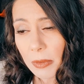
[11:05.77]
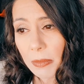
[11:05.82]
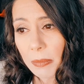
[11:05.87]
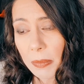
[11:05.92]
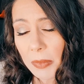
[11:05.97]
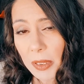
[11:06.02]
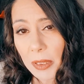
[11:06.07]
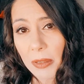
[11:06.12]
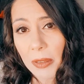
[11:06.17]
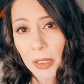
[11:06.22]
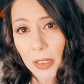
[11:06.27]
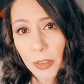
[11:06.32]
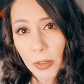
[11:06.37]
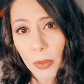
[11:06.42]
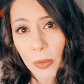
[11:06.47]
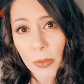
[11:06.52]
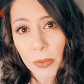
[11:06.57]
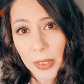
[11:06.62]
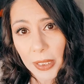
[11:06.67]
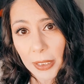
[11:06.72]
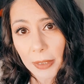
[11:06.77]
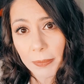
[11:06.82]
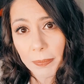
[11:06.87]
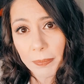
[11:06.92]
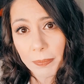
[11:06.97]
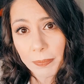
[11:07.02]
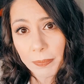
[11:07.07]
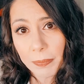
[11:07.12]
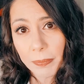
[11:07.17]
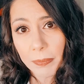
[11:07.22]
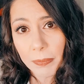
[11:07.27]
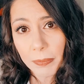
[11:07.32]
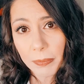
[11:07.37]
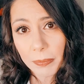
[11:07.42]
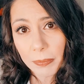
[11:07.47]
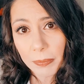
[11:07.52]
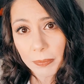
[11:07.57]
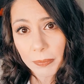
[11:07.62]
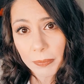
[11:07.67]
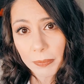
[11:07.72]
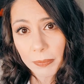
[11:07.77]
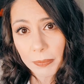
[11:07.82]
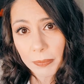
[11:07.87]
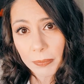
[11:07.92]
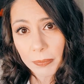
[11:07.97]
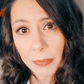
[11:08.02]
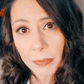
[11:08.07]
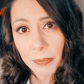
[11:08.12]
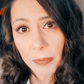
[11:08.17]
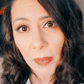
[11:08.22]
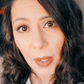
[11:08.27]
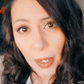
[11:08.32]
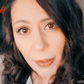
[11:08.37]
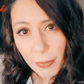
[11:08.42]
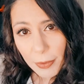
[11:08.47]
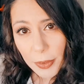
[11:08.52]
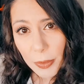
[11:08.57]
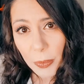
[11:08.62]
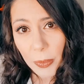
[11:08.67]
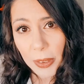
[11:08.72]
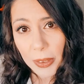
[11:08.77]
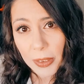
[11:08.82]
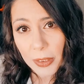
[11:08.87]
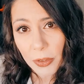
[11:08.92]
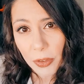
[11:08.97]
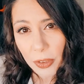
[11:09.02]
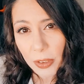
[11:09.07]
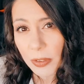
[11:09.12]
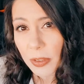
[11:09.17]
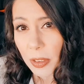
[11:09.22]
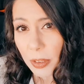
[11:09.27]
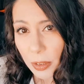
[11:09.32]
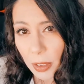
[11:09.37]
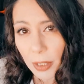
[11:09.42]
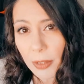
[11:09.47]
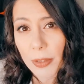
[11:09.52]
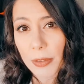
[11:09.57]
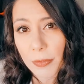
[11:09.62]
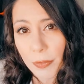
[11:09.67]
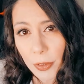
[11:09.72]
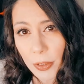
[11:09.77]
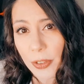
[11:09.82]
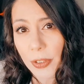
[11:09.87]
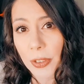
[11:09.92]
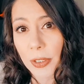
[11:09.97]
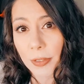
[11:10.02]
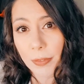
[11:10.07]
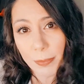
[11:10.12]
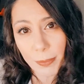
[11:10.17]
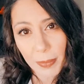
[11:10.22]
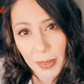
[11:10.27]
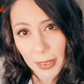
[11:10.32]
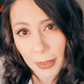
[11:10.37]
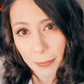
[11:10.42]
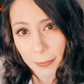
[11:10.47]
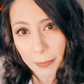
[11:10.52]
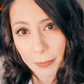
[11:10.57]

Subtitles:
Because I know that everyone is just another version of me.